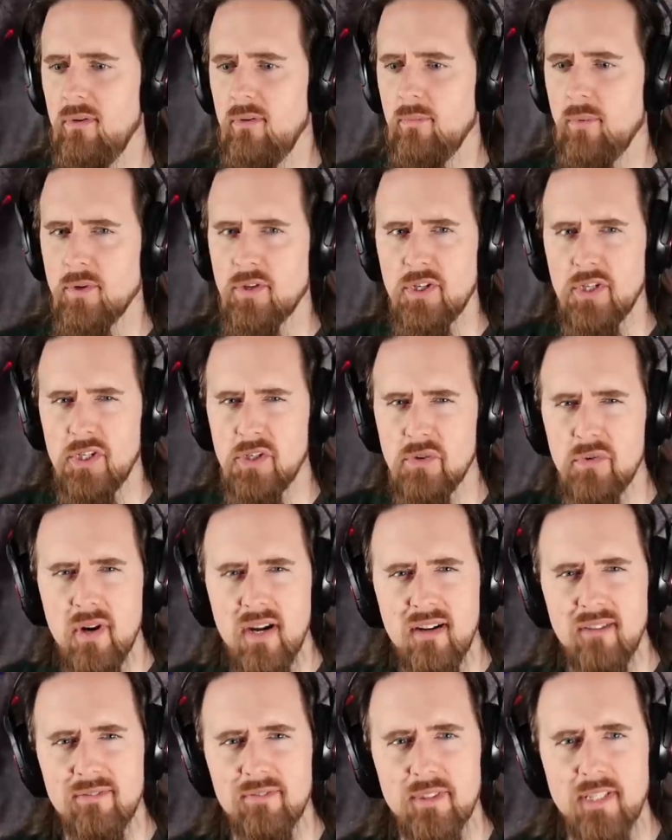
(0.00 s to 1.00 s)
Would you
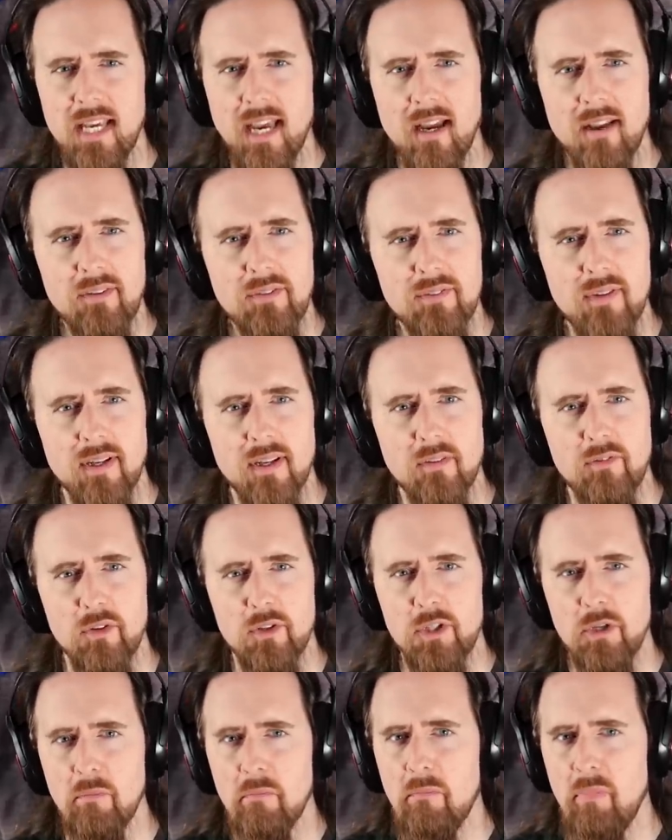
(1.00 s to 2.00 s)
have guessed that if you
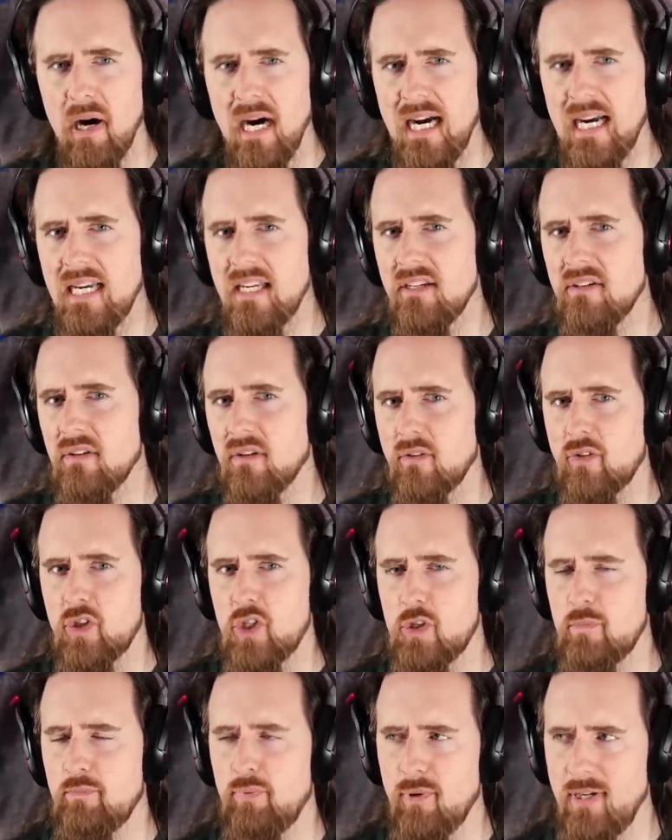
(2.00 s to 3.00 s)
combine a
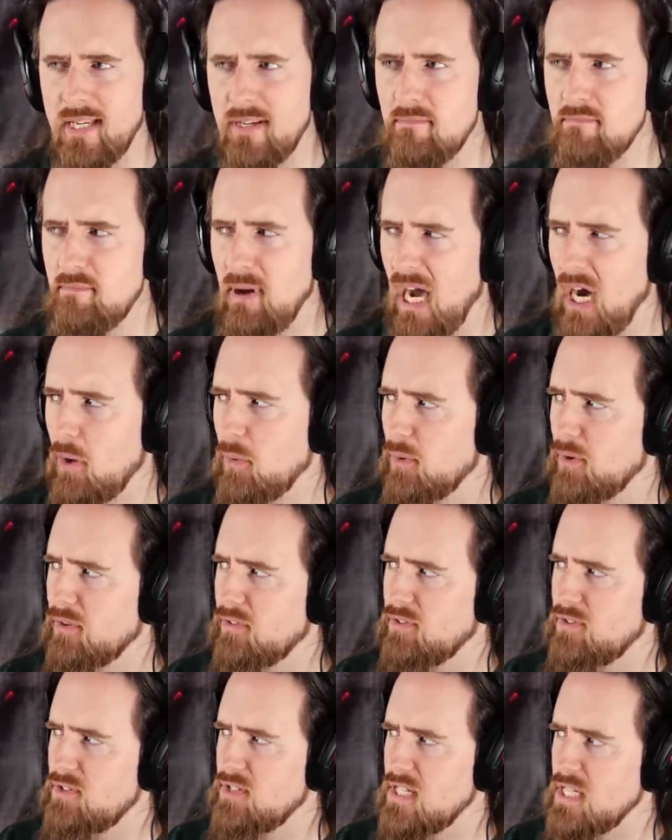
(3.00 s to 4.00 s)
spring-powered
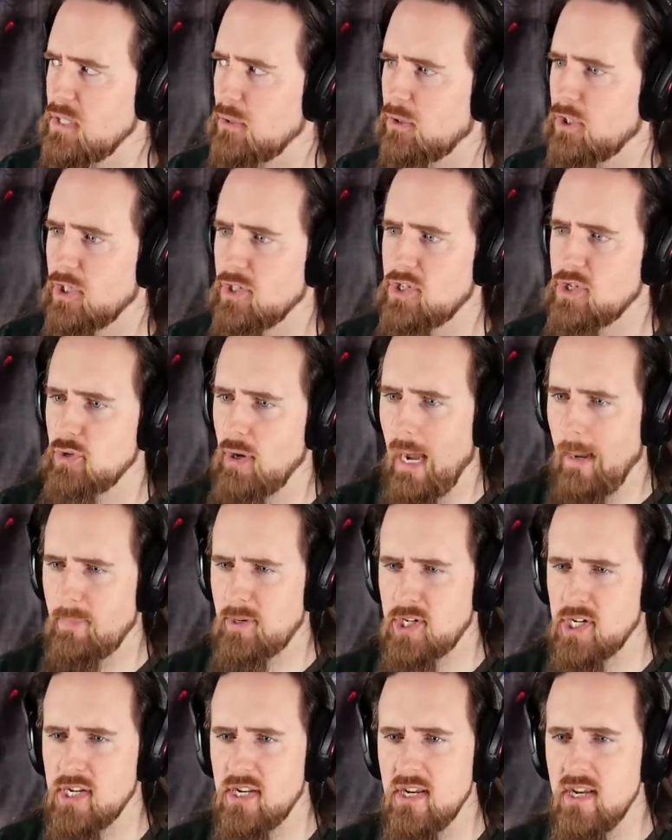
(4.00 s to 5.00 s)
steel
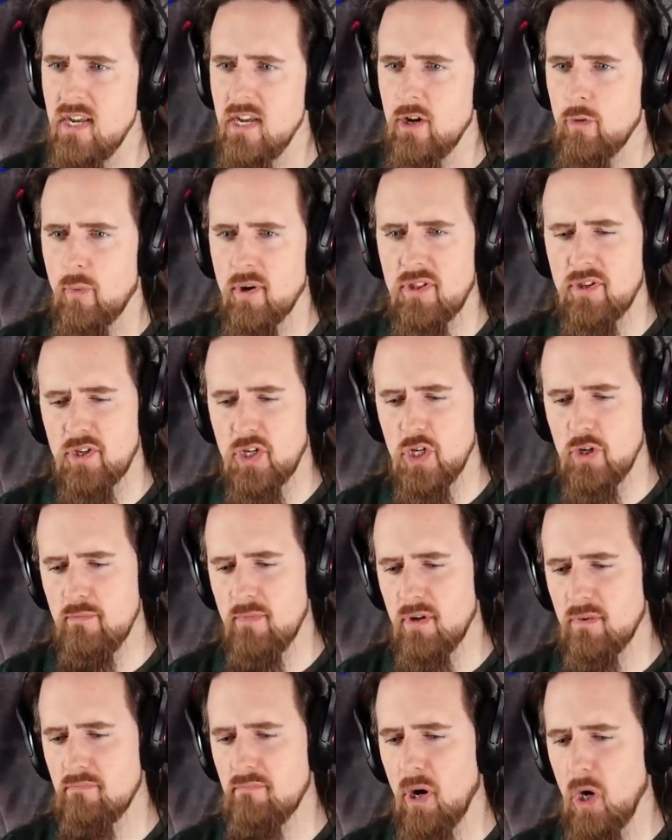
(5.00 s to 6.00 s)
contraption with
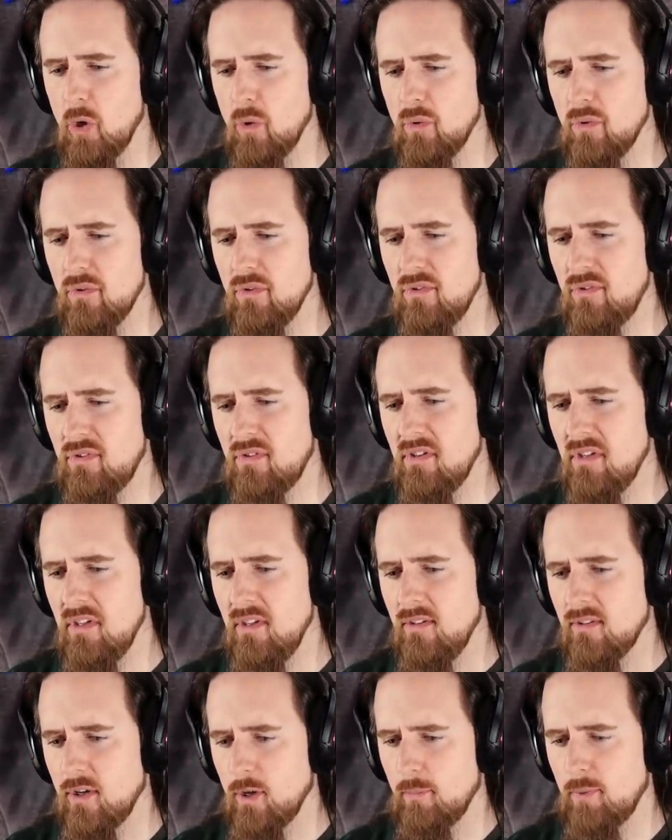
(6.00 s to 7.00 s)
human bones
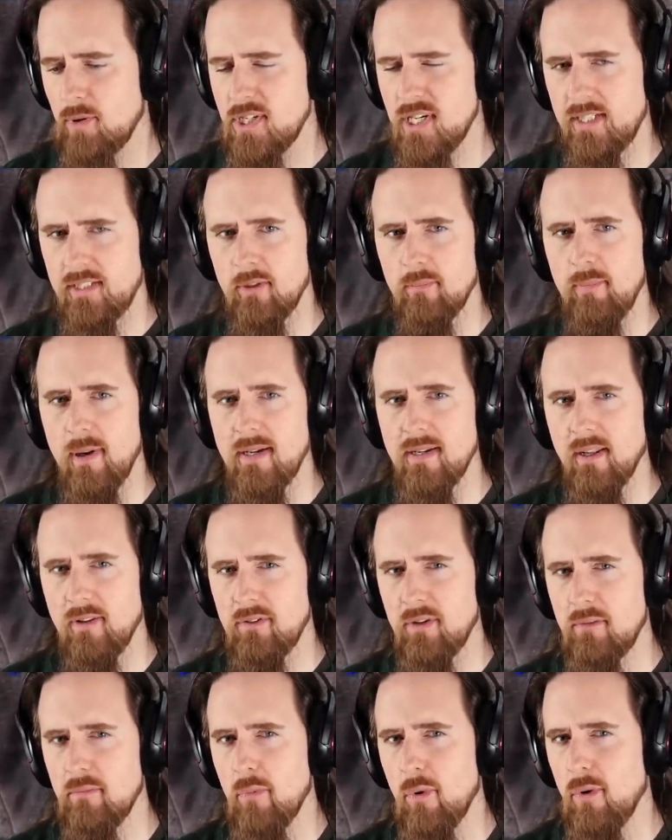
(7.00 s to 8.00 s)
that are protected by
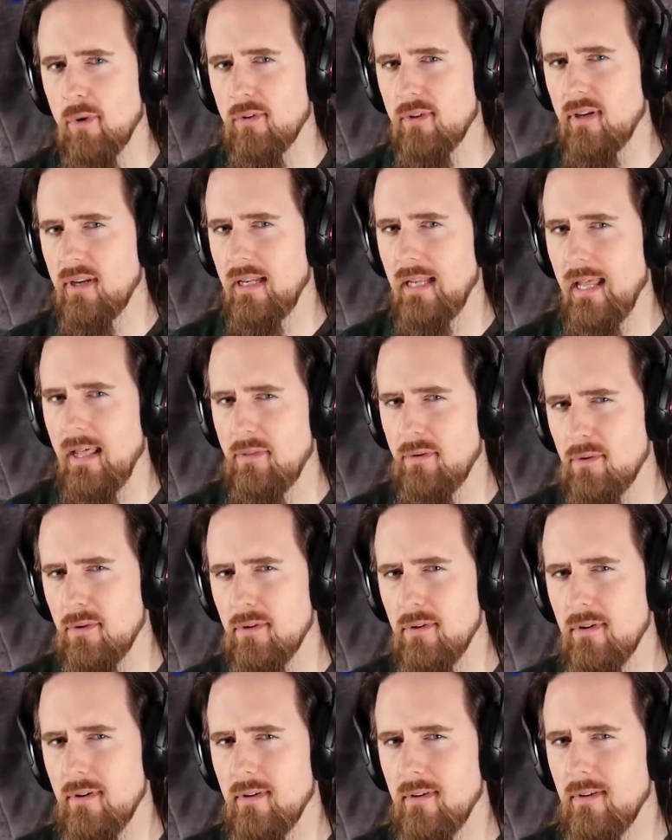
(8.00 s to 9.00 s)
nothing more than
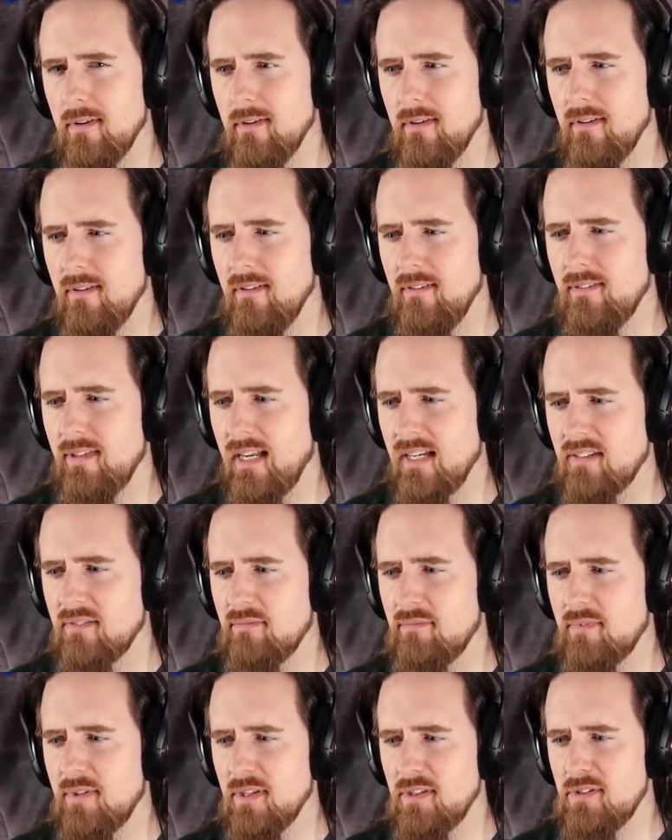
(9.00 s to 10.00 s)
leather,
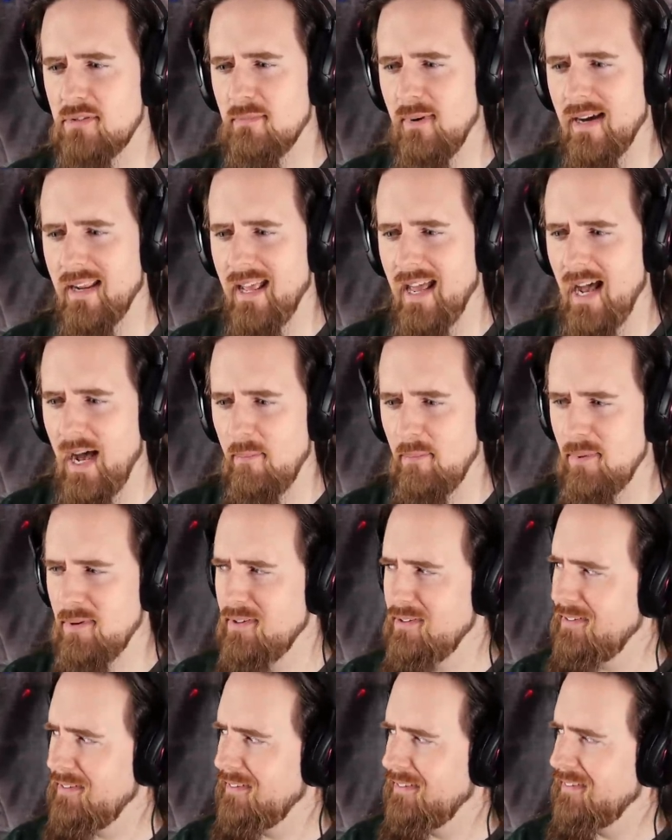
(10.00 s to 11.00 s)
that this might
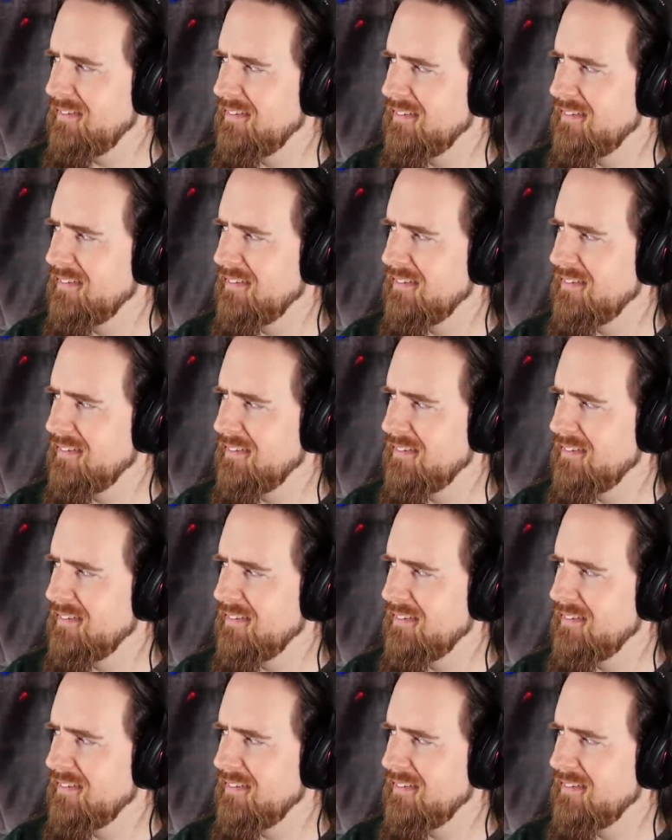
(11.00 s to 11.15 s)
happen?